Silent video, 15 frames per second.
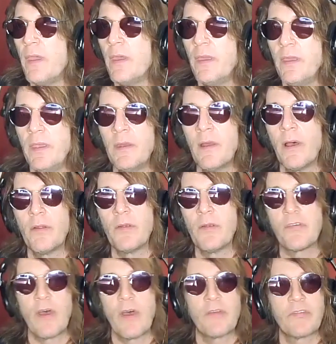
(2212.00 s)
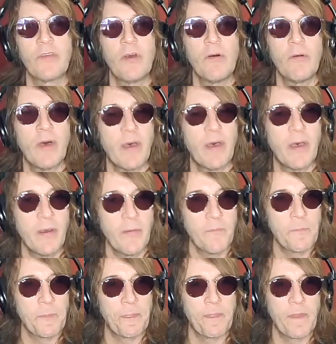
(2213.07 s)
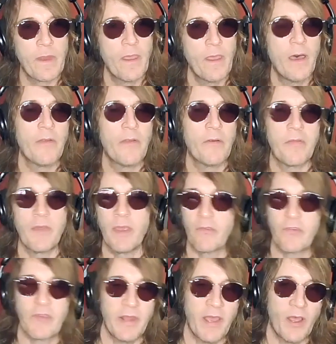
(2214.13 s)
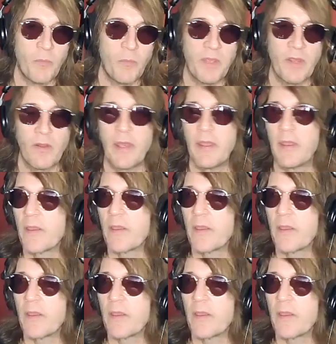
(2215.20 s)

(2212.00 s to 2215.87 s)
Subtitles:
there's also other things can help you, like